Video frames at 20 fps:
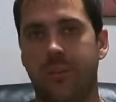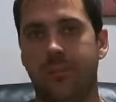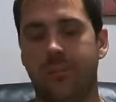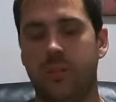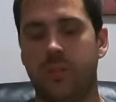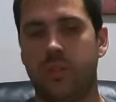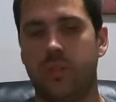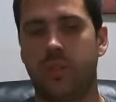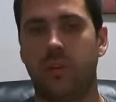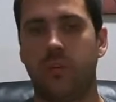
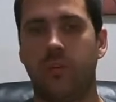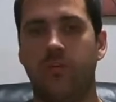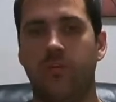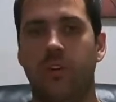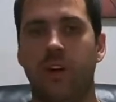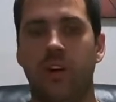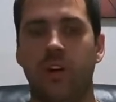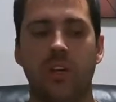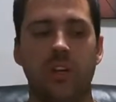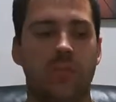It's going to be
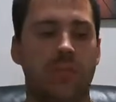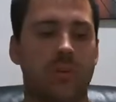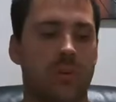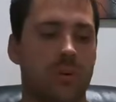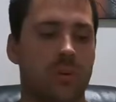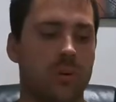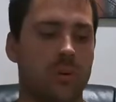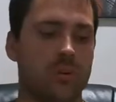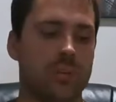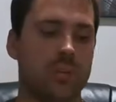very
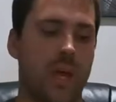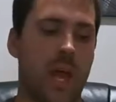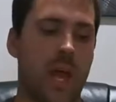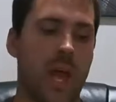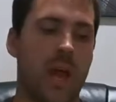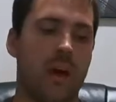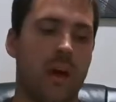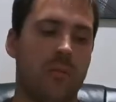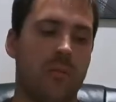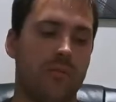difficult to
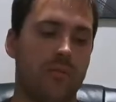have